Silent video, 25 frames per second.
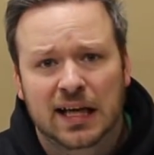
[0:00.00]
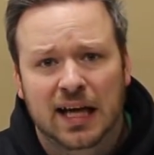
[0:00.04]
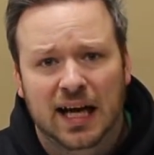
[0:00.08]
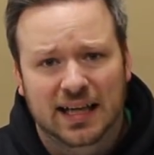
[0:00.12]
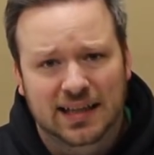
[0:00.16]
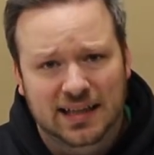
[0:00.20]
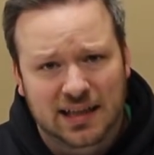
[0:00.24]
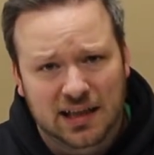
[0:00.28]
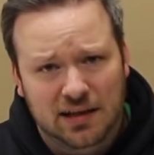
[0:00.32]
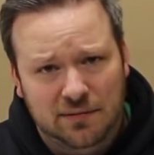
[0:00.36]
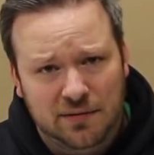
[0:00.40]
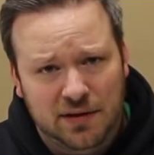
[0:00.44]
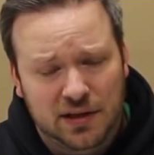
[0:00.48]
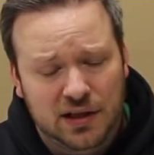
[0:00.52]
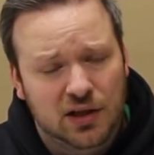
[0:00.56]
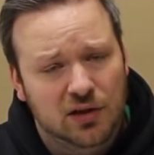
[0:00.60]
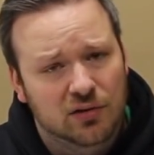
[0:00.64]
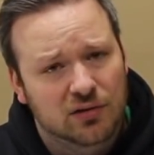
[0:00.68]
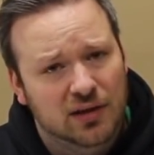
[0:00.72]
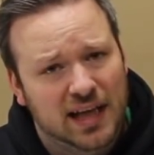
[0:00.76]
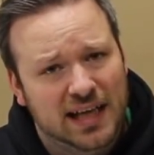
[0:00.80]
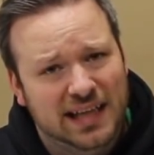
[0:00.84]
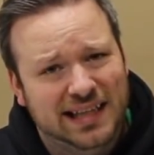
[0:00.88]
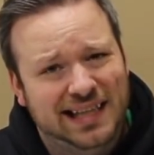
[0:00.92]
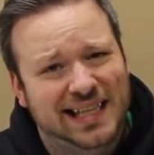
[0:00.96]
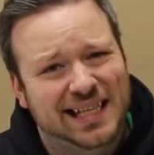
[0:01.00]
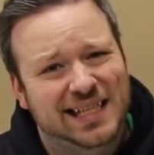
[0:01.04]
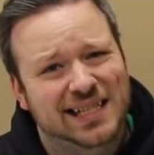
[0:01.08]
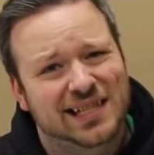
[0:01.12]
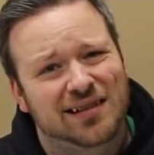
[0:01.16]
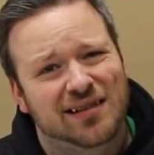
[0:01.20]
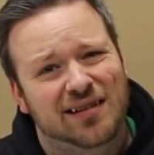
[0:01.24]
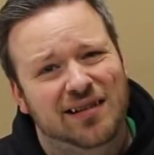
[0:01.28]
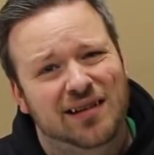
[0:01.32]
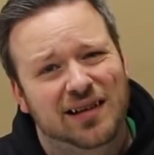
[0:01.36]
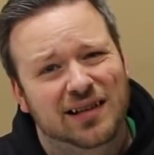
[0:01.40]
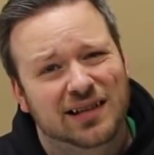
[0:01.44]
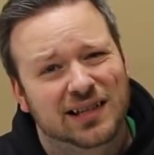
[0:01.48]
I did a video like this
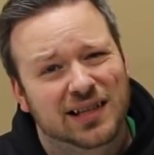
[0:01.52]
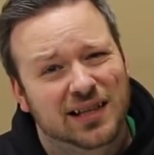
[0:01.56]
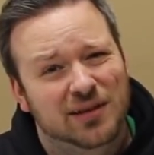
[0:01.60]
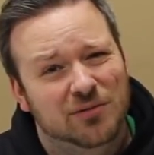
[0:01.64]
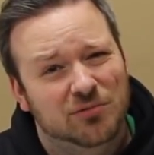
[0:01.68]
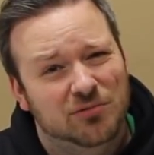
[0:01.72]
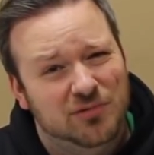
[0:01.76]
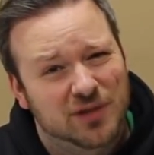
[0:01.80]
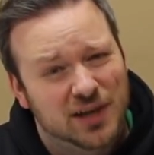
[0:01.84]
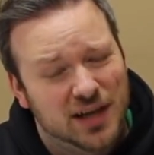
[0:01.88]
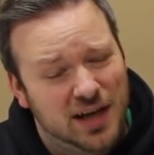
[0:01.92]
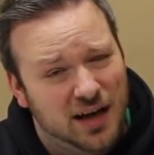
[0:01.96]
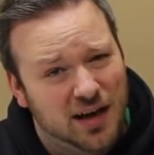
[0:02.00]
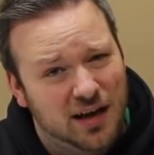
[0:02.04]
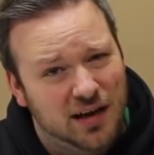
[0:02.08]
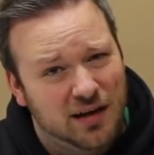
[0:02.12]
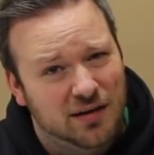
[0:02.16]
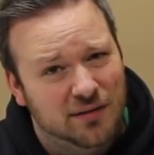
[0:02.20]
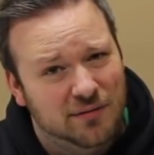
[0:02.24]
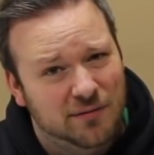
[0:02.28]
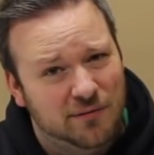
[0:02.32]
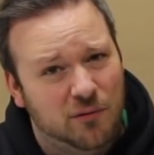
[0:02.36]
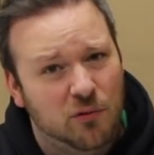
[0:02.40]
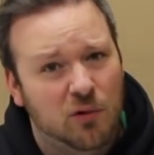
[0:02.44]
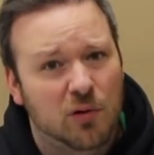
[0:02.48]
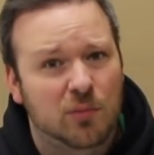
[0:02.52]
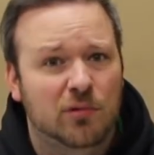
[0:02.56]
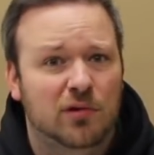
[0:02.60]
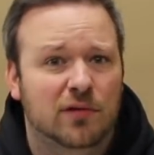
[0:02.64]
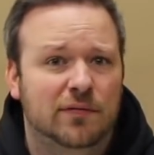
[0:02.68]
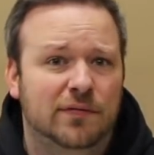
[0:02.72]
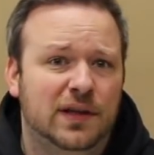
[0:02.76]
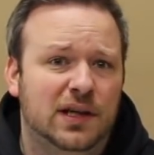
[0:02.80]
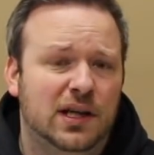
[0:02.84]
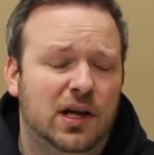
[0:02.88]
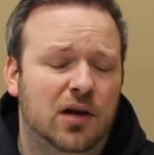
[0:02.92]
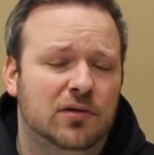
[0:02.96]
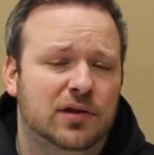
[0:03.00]
on the former
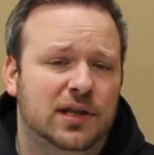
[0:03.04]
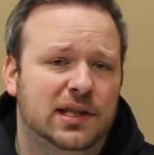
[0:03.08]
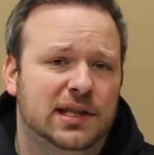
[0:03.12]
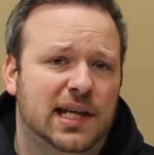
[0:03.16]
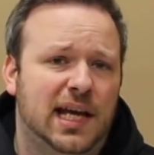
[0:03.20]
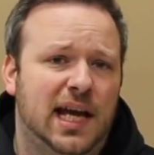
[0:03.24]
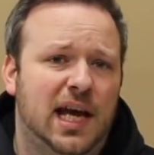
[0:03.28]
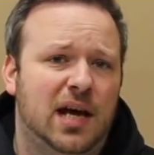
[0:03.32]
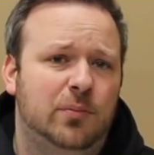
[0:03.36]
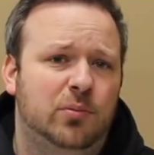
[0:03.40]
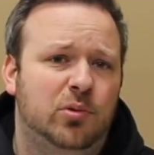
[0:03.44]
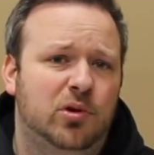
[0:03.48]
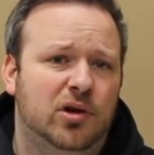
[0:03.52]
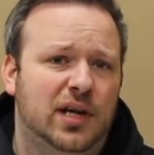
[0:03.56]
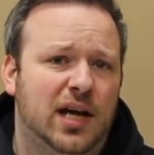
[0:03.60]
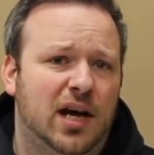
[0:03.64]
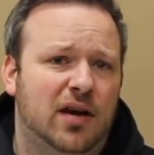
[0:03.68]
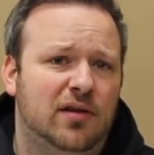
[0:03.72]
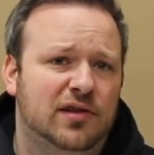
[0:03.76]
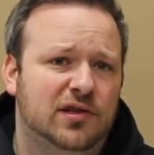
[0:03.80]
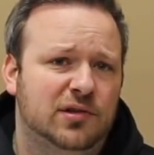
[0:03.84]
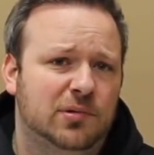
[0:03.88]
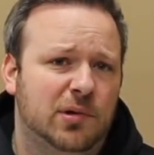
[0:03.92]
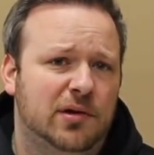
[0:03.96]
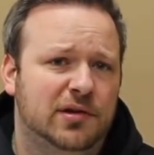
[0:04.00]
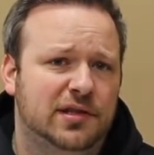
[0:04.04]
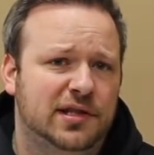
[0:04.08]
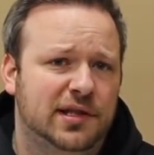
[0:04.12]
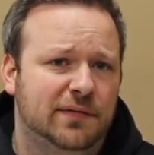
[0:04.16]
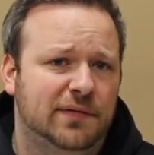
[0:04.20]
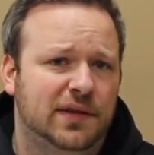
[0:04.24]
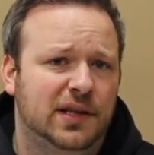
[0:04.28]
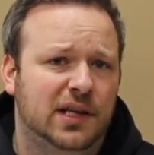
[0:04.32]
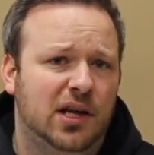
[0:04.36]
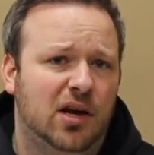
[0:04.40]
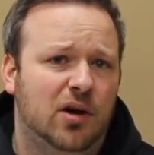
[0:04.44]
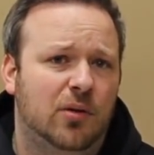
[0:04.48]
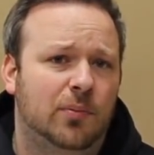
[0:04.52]
video that they had put out, as well as a
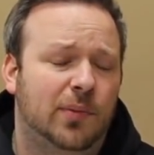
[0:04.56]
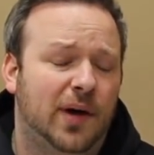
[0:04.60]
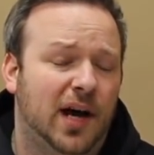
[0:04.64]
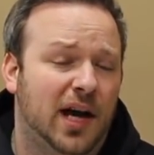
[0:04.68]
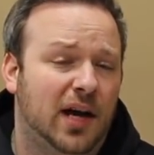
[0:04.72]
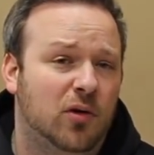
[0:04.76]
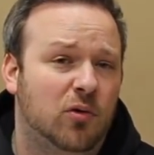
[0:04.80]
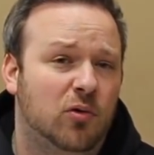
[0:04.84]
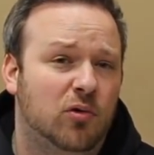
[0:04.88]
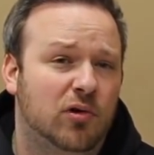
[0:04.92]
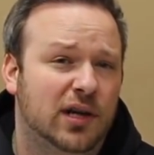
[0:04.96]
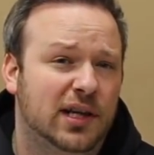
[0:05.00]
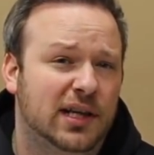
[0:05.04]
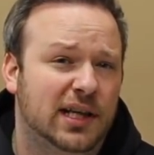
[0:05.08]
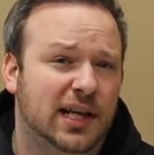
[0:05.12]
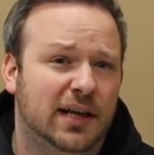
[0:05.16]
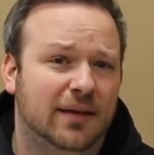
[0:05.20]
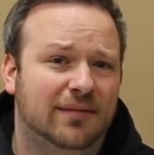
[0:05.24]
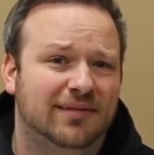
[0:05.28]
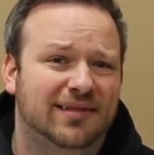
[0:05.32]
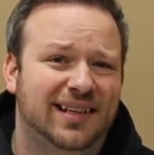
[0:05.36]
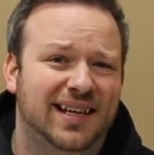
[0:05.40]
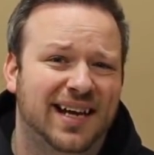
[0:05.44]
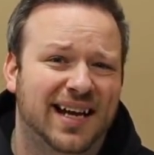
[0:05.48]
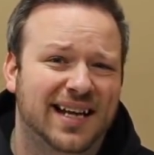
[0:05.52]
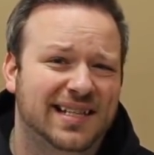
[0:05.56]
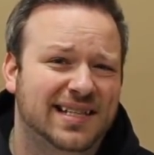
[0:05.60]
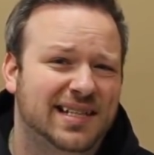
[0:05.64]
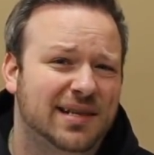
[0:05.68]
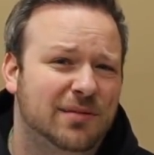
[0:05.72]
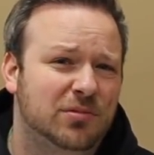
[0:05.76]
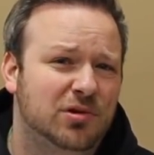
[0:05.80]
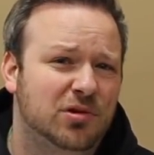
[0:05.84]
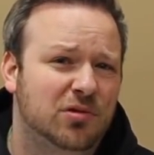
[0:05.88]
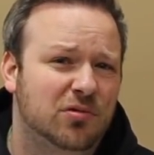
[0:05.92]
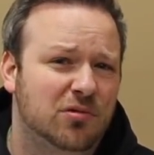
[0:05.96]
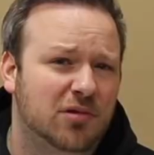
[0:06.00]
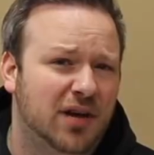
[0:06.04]
video by Hornady. You guys
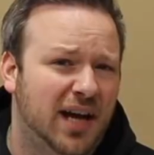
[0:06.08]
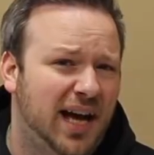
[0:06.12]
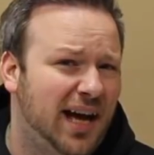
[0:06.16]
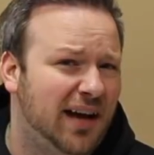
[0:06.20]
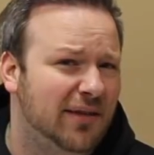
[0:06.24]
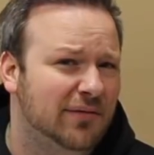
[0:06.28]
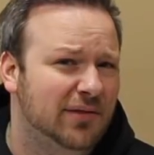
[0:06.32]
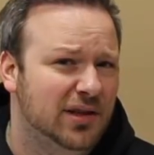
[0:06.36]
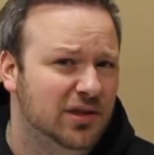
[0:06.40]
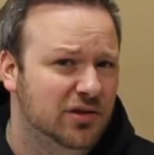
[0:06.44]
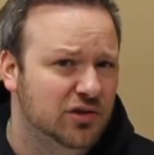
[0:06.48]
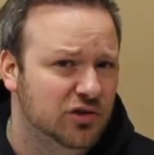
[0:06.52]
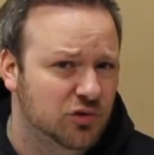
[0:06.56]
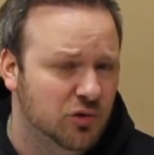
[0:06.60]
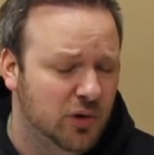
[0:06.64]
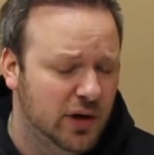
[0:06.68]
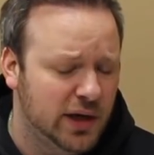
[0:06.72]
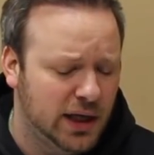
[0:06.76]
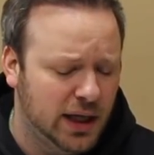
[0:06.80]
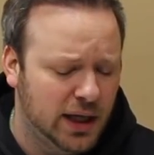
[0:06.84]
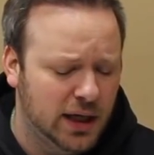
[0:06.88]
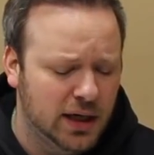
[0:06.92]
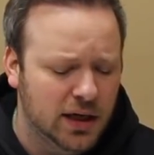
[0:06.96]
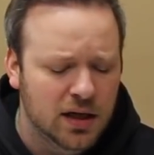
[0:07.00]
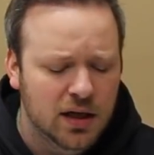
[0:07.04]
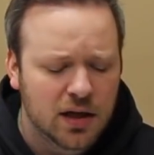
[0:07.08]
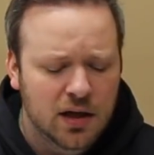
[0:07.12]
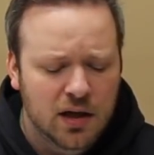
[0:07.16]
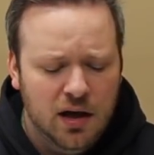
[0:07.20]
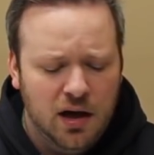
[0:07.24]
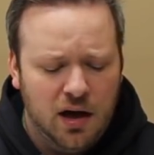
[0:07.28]
seem to have enjoyed it.